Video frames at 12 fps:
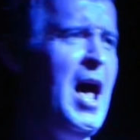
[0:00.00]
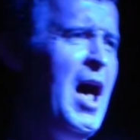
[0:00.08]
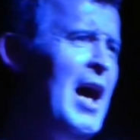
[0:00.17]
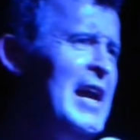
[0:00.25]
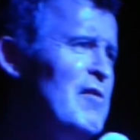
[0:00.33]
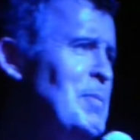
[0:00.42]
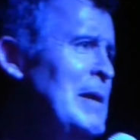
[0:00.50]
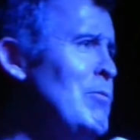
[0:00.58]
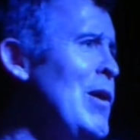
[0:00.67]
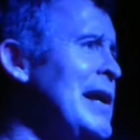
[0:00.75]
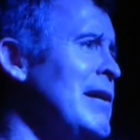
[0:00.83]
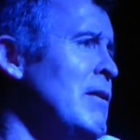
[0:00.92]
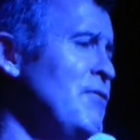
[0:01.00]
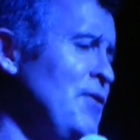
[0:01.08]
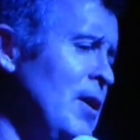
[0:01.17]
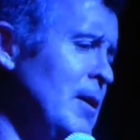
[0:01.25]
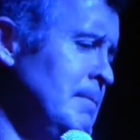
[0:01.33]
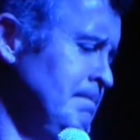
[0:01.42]
I have been with her
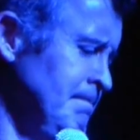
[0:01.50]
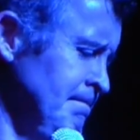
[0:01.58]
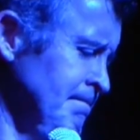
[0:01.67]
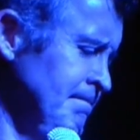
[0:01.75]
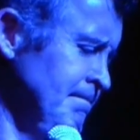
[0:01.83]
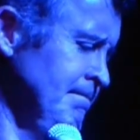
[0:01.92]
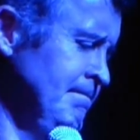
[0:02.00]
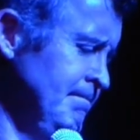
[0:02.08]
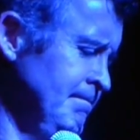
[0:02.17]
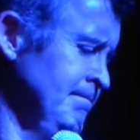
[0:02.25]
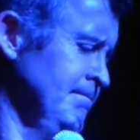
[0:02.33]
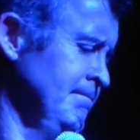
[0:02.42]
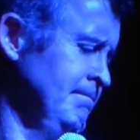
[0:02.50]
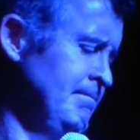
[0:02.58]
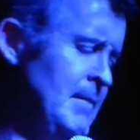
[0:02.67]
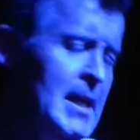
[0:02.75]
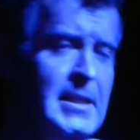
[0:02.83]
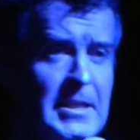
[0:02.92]
for
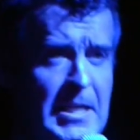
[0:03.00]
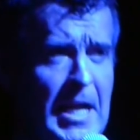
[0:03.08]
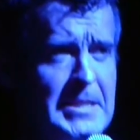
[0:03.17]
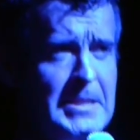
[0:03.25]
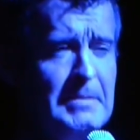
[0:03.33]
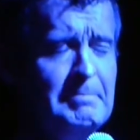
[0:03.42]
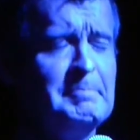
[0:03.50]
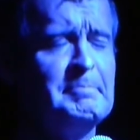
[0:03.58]
the sex.